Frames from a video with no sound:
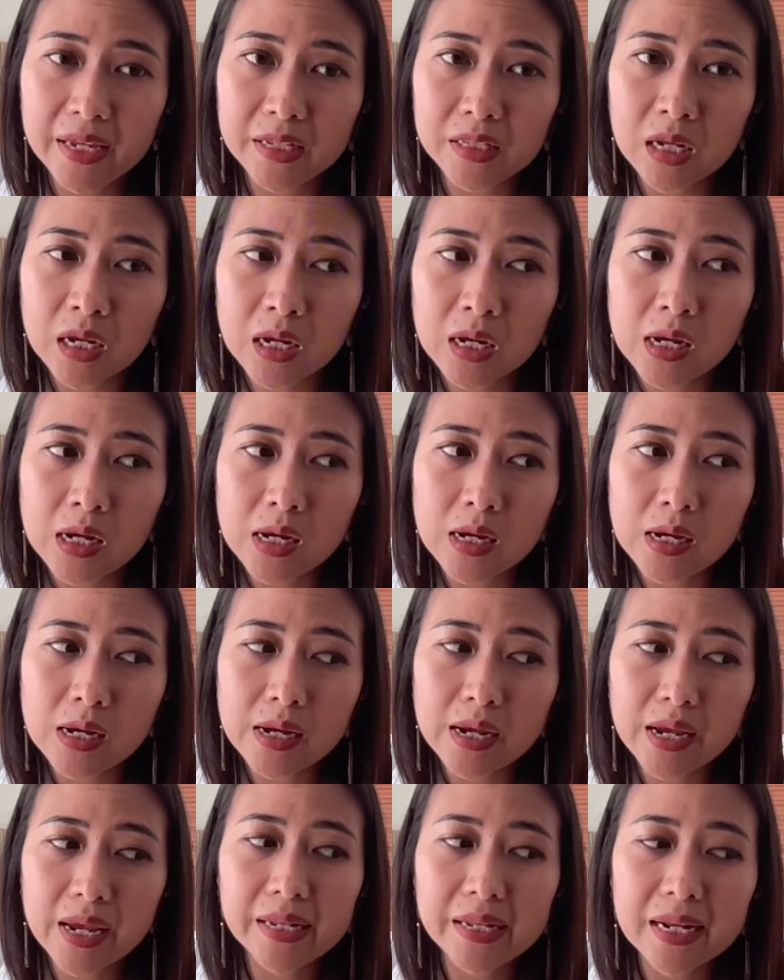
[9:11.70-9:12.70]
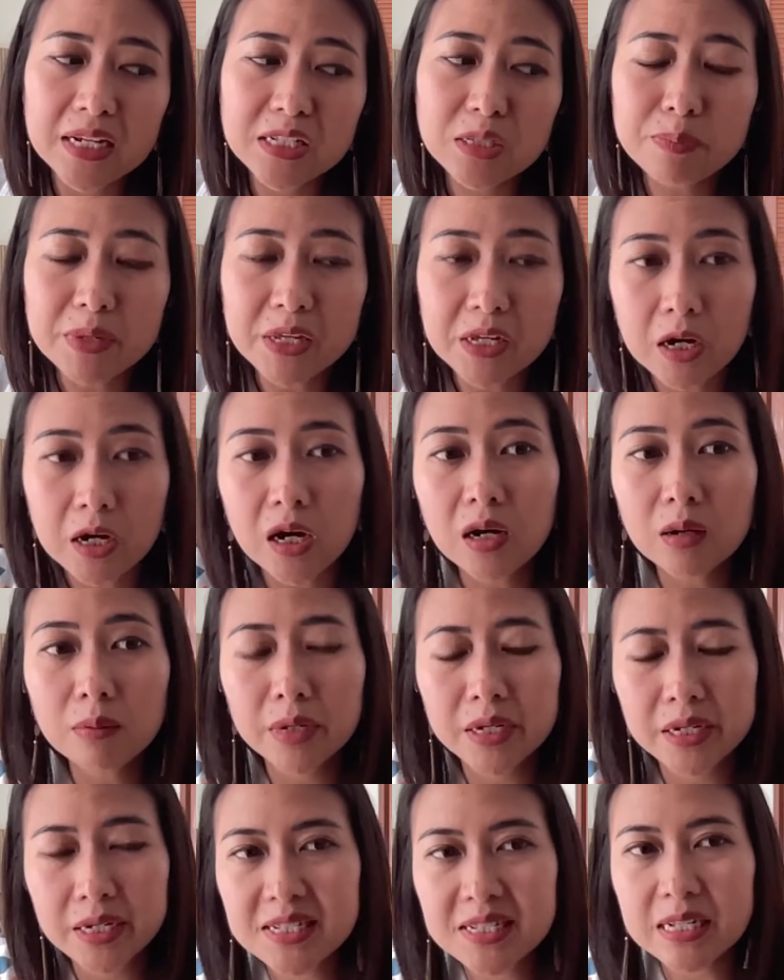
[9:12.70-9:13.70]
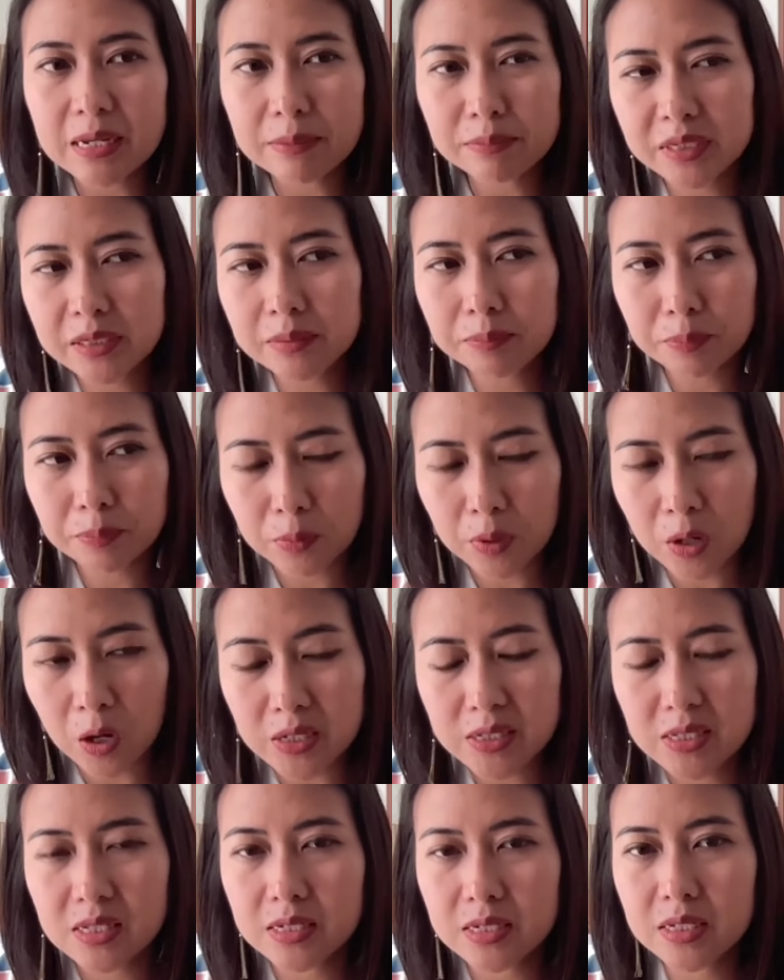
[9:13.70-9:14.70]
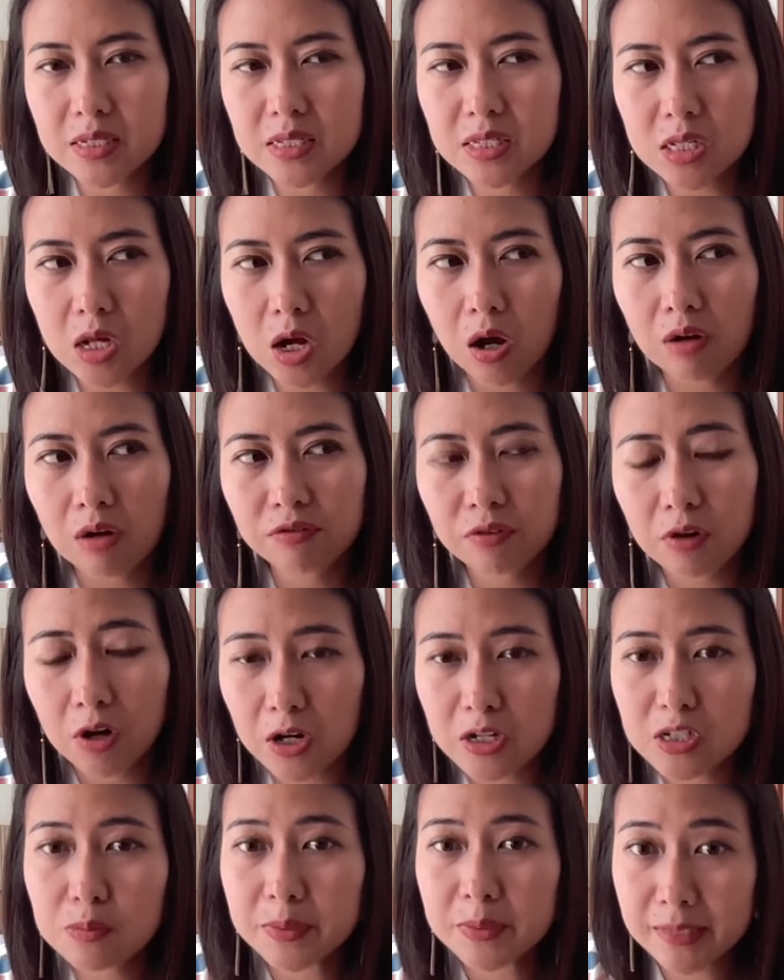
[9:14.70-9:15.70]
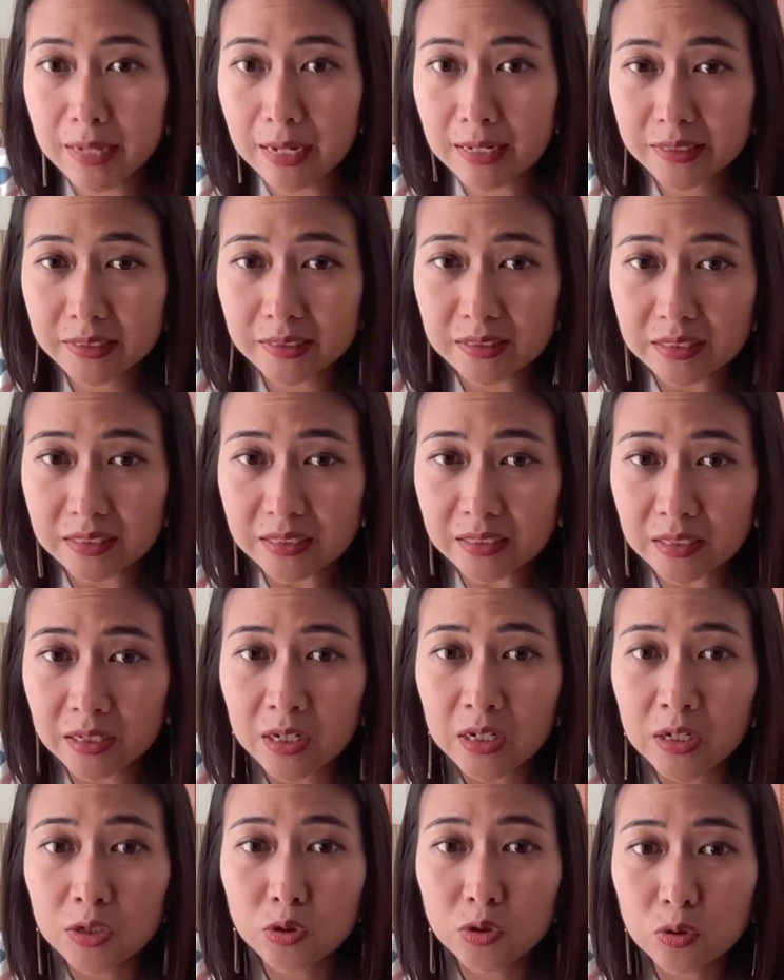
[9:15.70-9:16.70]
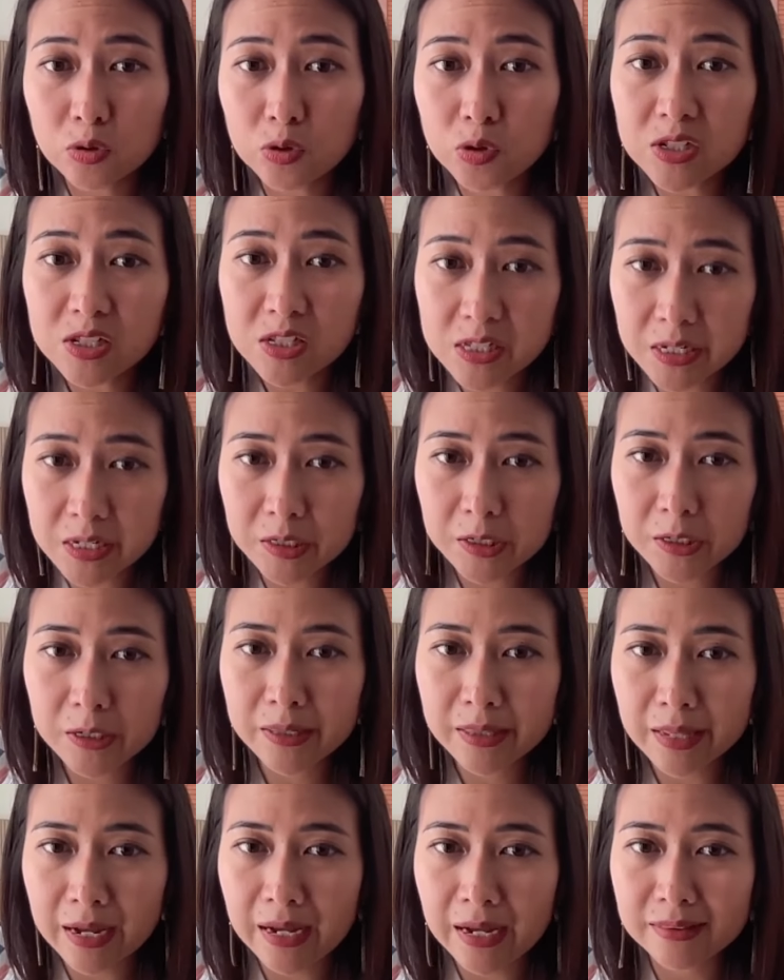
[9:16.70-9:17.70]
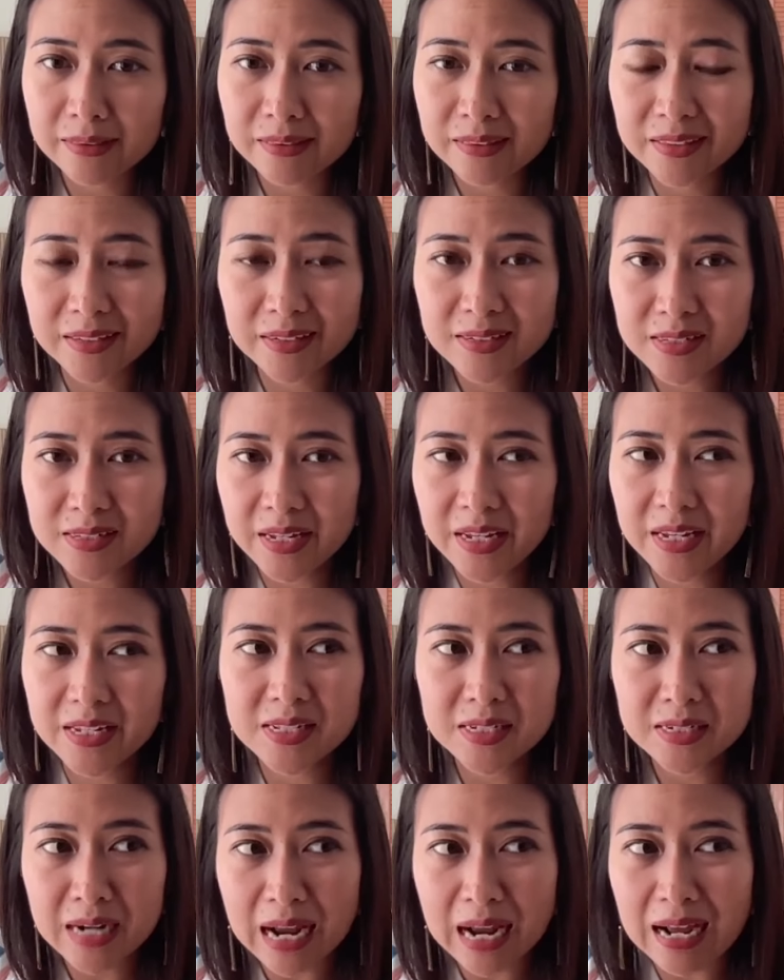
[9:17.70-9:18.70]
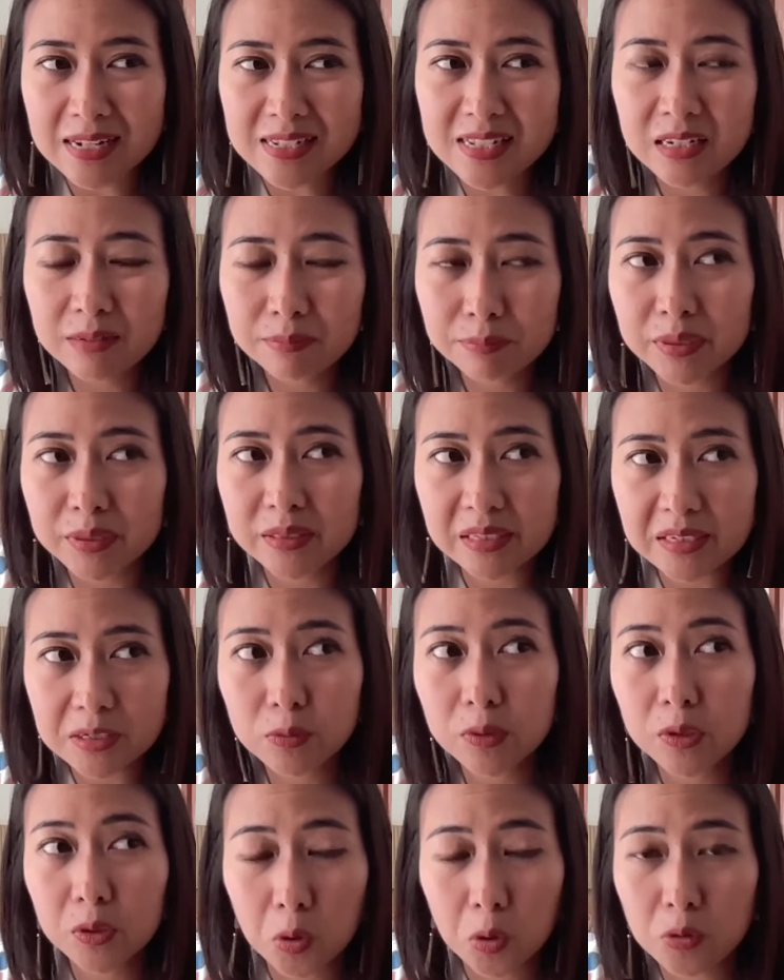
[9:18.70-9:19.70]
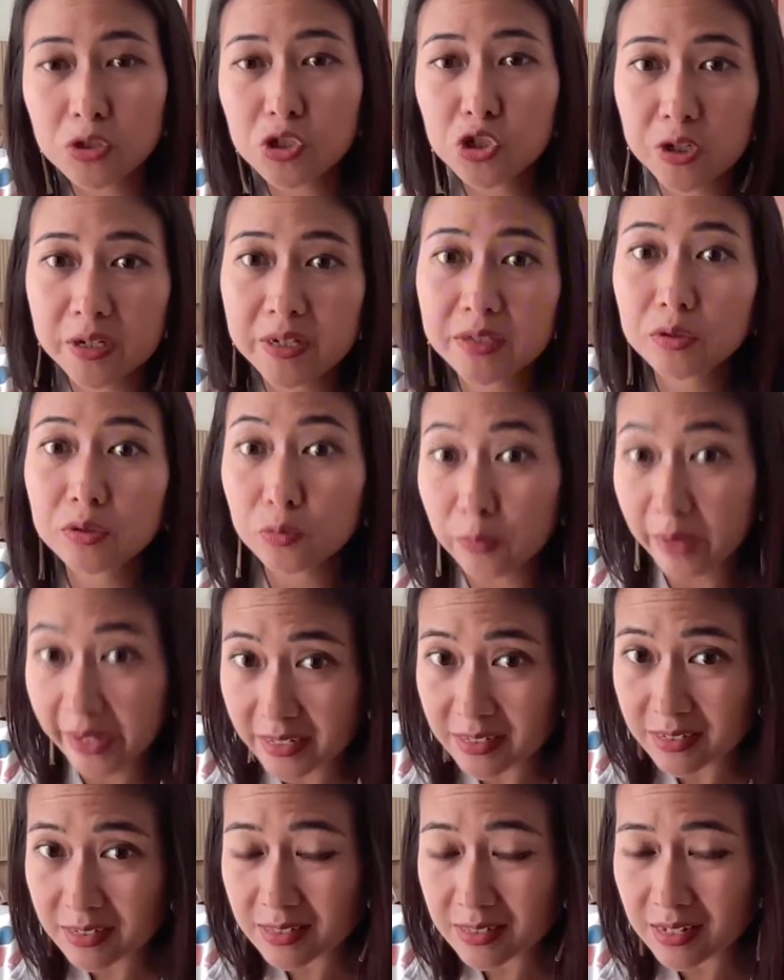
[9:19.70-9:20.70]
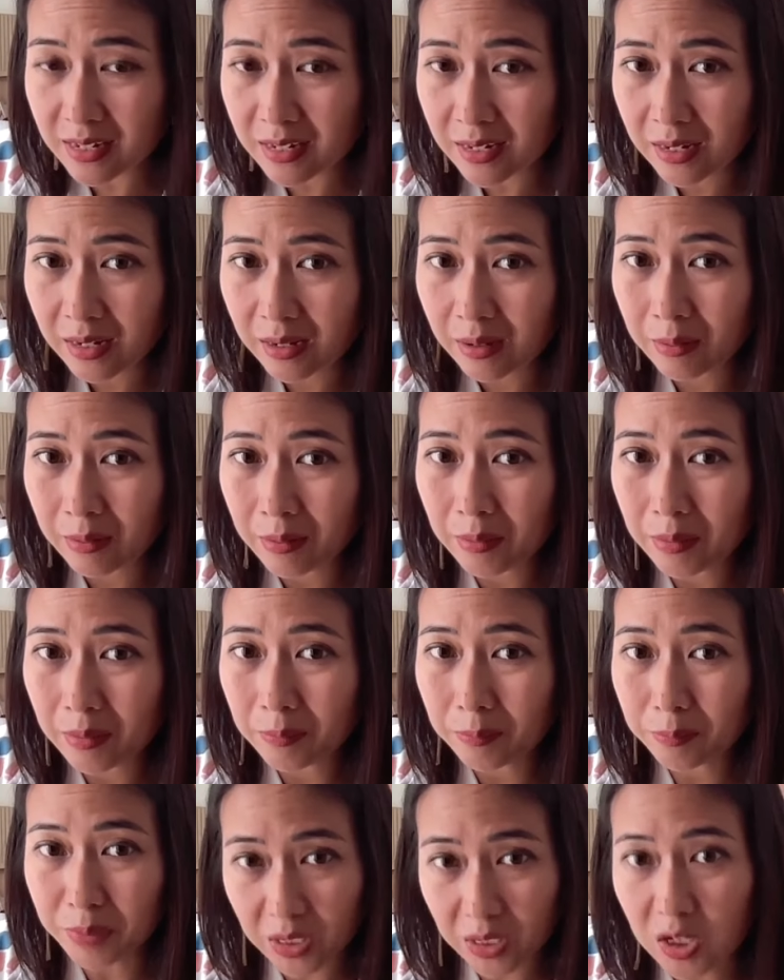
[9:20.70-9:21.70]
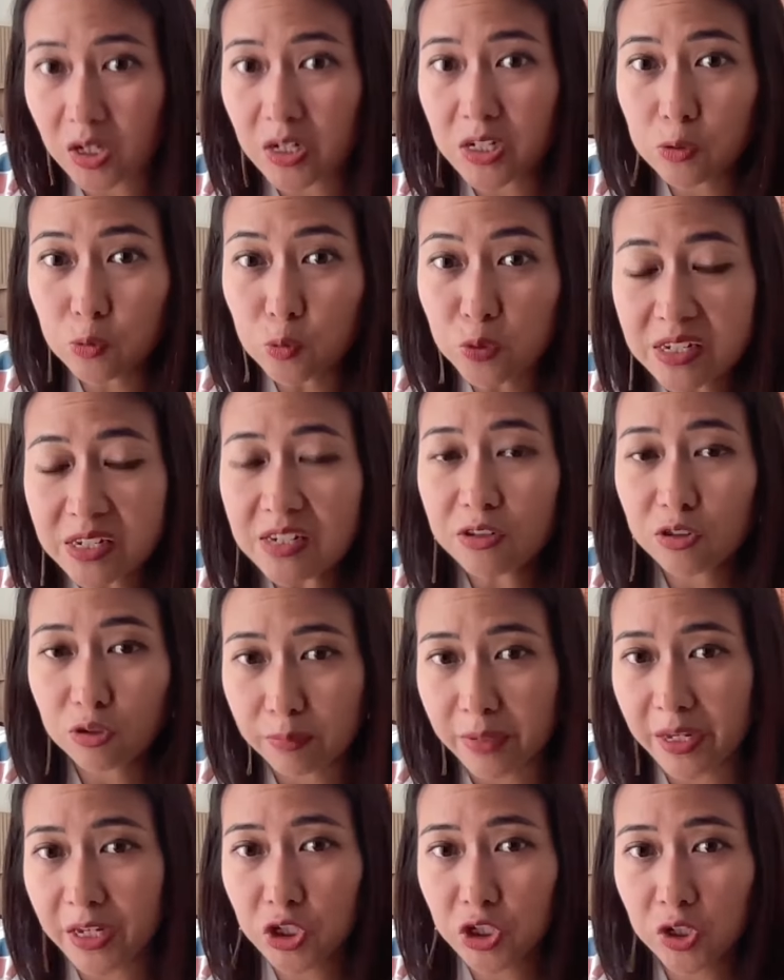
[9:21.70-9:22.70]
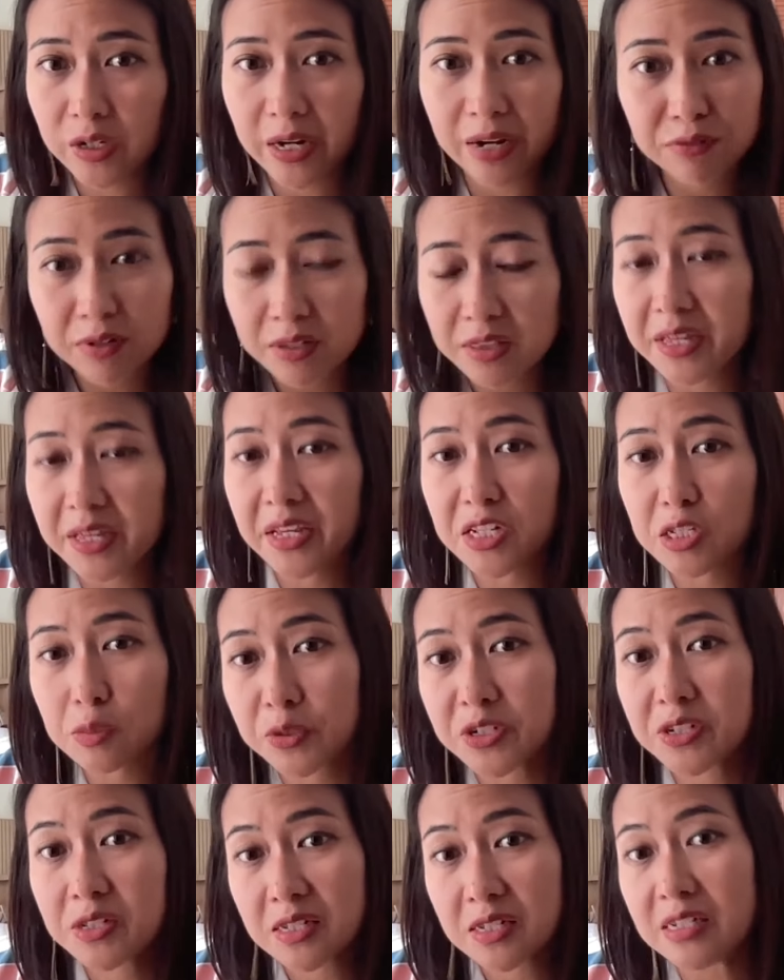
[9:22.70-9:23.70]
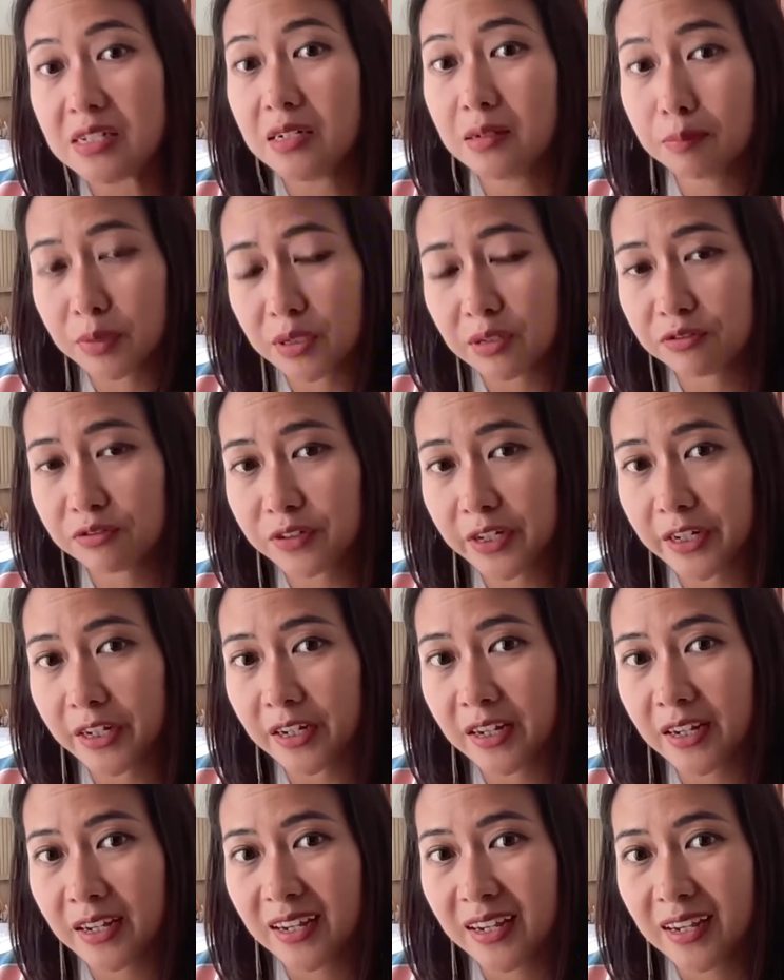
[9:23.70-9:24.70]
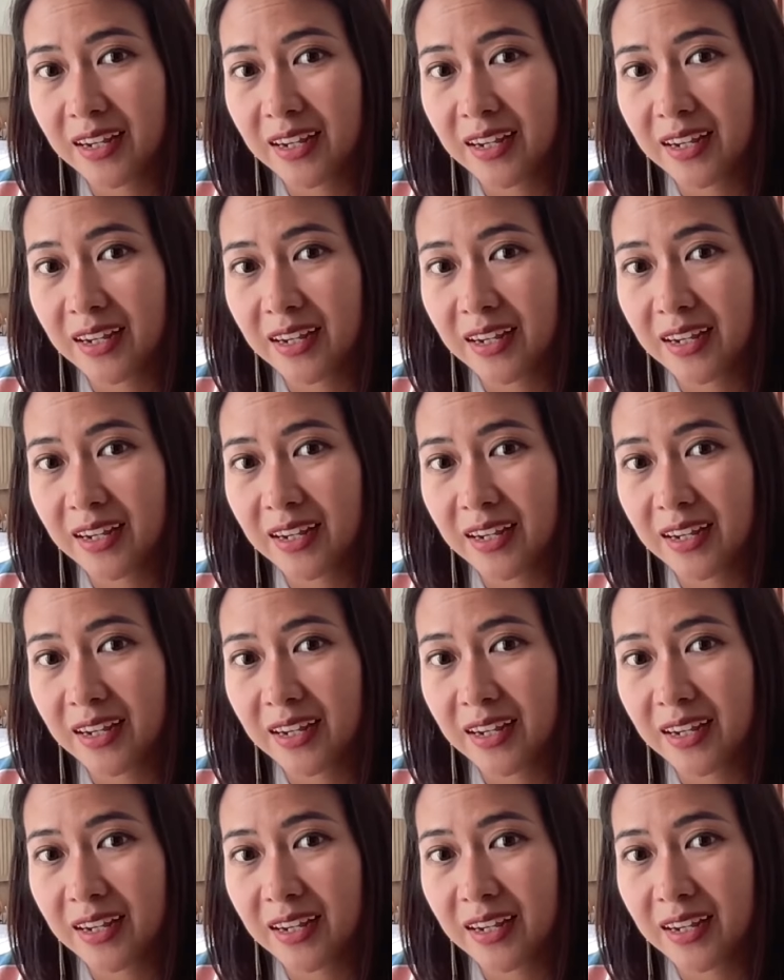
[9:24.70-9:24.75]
And it has become an accepted process of hospitality to consider that this is an asset, but this will go straight to waste because we need to make sure everything is pristine and perfect.